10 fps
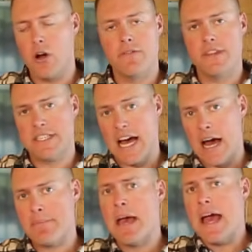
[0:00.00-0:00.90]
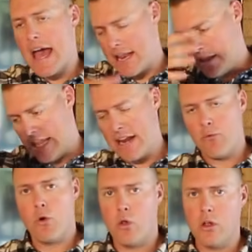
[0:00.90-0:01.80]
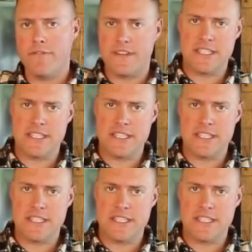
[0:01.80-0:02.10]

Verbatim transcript: over the top and let it roll off the